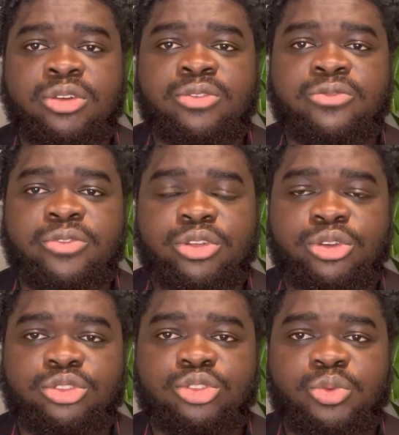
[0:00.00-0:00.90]
for
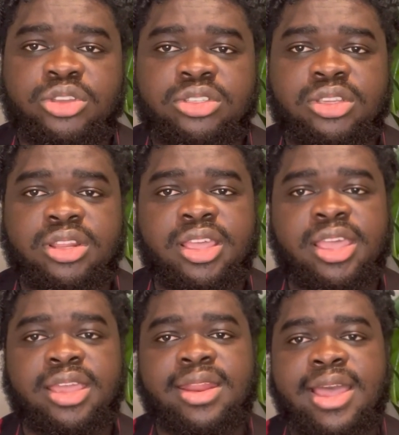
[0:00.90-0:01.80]
your tuition,
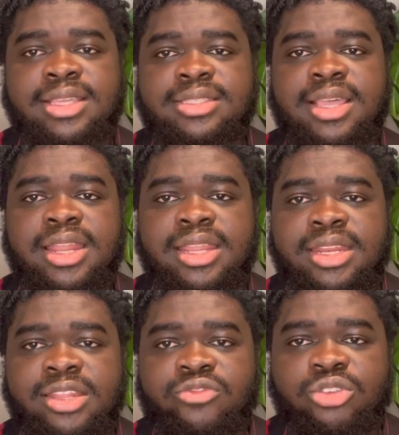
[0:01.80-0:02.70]
and as an
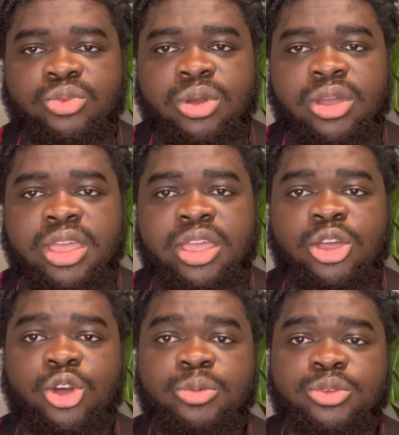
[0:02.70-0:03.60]
individual, it
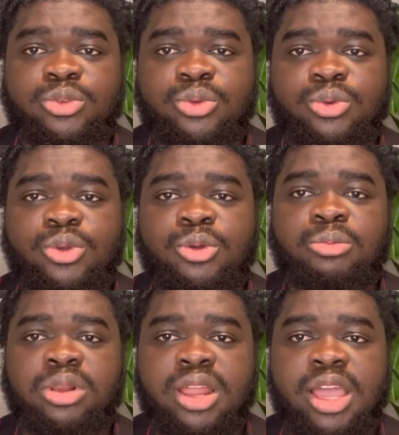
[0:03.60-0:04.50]
helps you
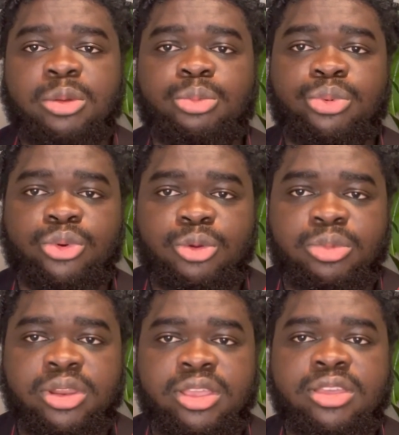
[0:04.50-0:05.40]
plan
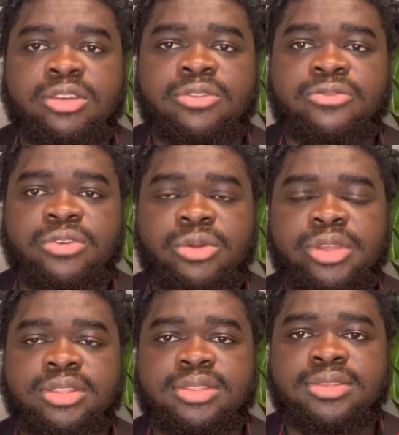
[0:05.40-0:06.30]
properly for
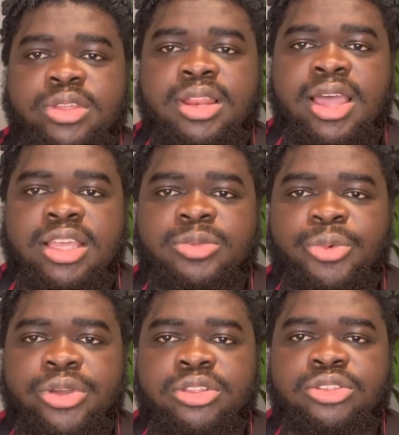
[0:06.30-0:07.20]
it. So the last
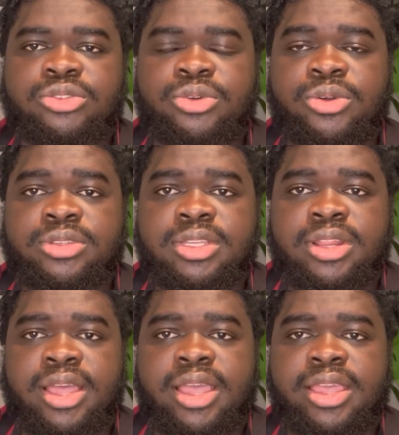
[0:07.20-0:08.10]
point to
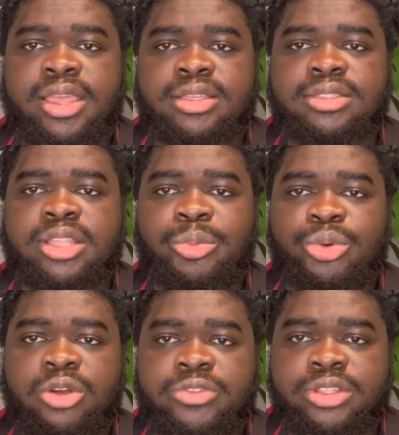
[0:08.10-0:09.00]
consider is the
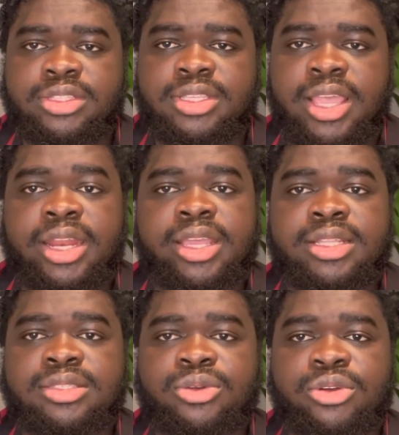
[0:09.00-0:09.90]
province and
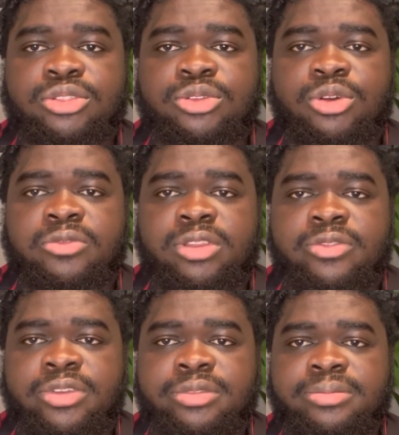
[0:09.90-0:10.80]
its cost of
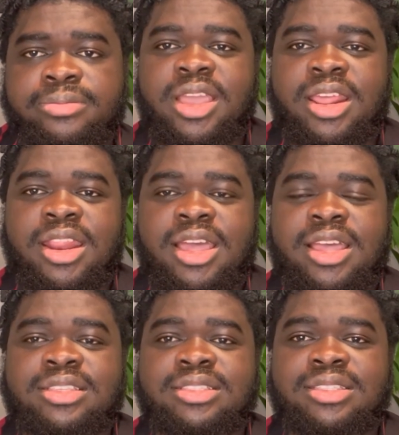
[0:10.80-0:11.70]
living. Canada
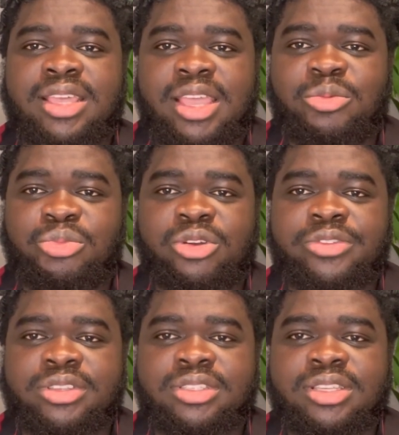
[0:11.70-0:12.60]
has 10
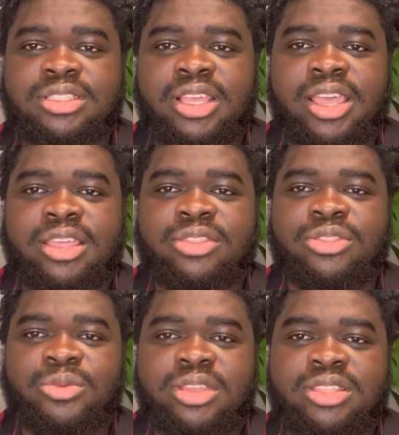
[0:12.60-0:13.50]
provinces and
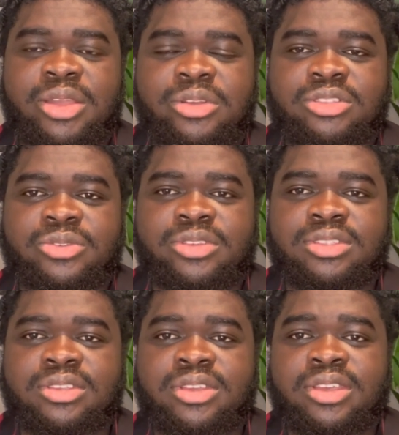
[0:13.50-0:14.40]
3
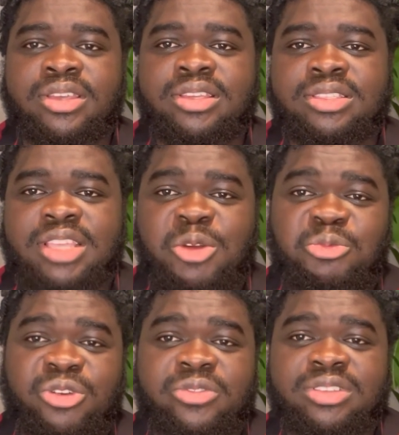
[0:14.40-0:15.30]
territories. Some
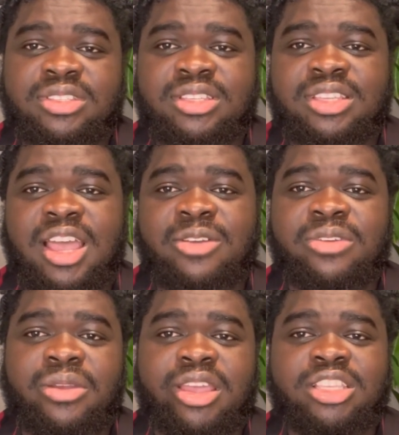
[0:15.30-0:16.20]
provinces are
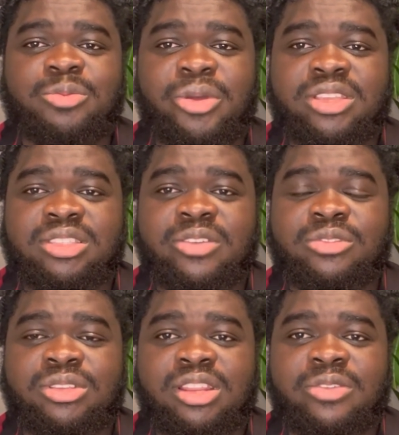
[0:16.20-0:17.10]
very expensive
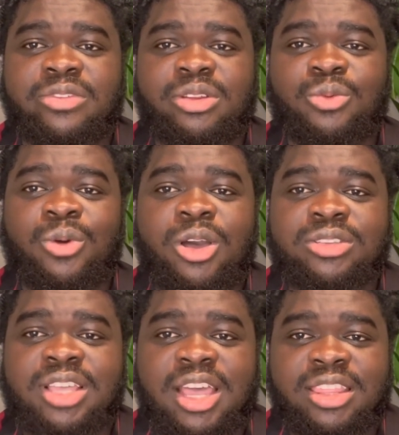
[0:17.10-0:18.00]
to live in,
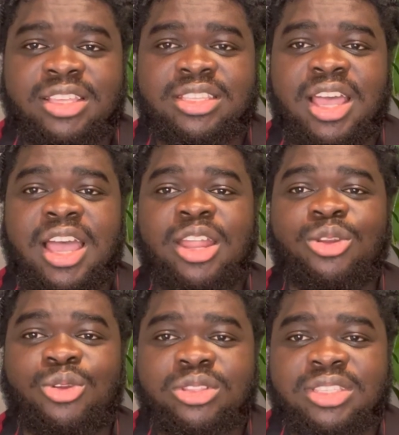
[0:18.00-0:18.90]
whilst others are
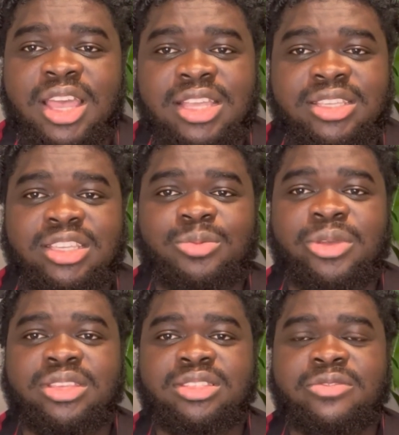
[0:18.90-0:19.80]
not as
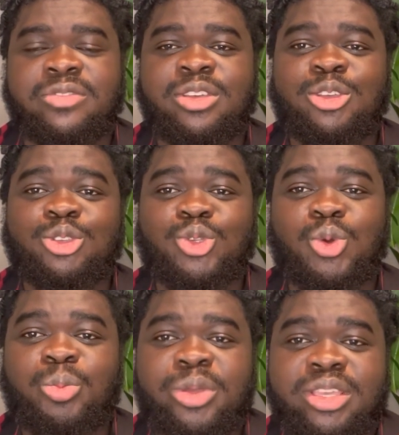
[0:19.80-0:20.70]
expensive.
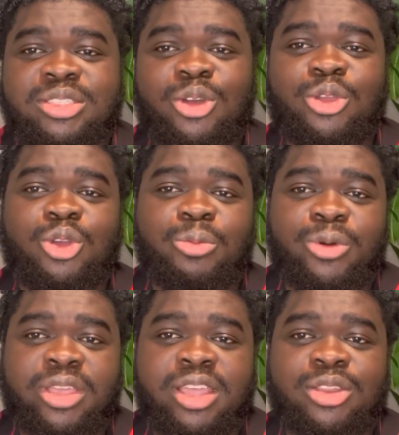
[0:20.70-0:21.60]
So based on your
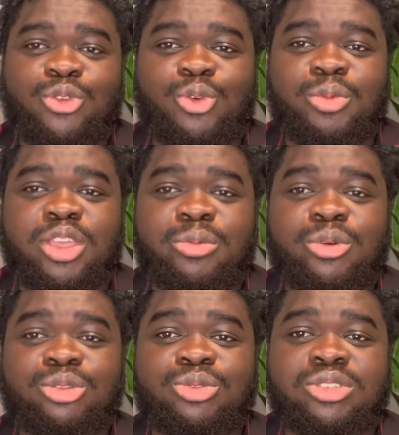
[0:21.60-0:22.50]
pocket, you'll be
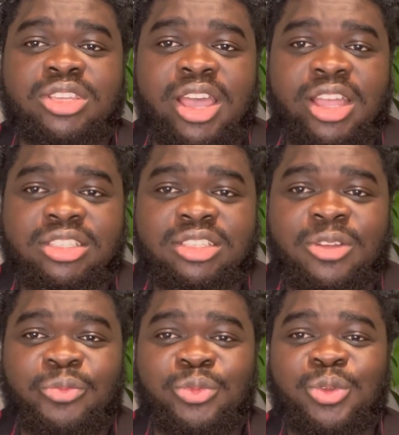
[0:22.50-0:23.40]
able to judge
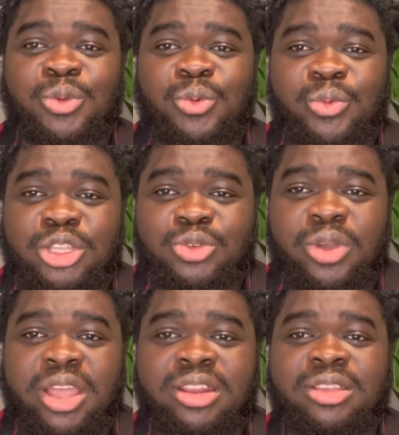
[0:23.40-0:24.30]
which
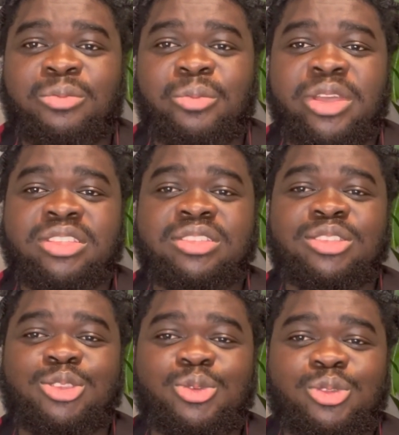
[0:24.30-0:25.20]
one best
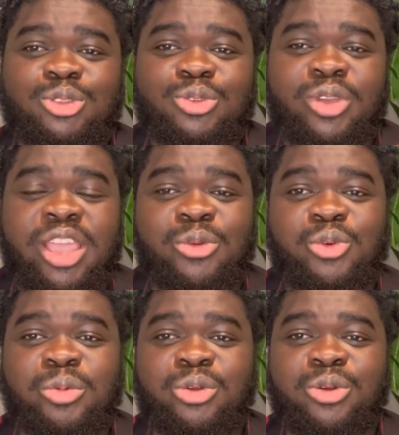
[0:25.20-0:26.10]
suits you and will
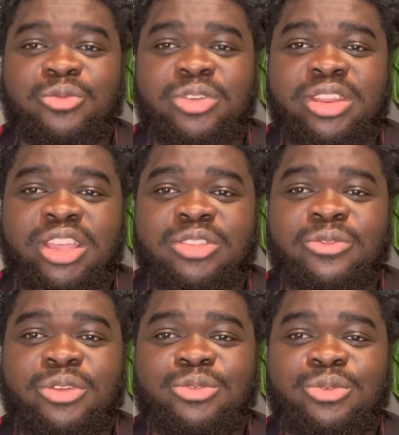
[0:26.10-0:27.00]
be convenient
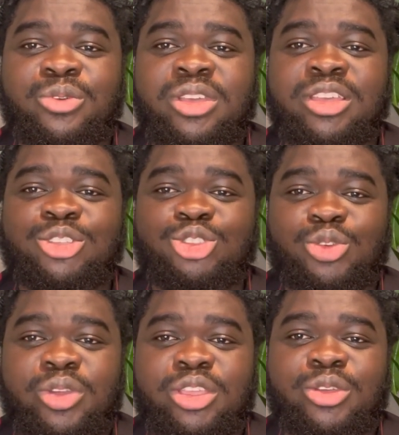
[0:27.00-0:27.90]
for you
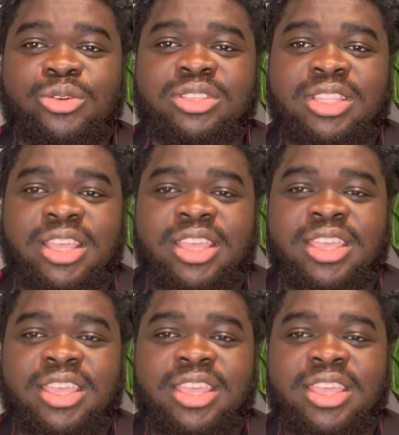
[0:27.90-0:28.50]
during your stay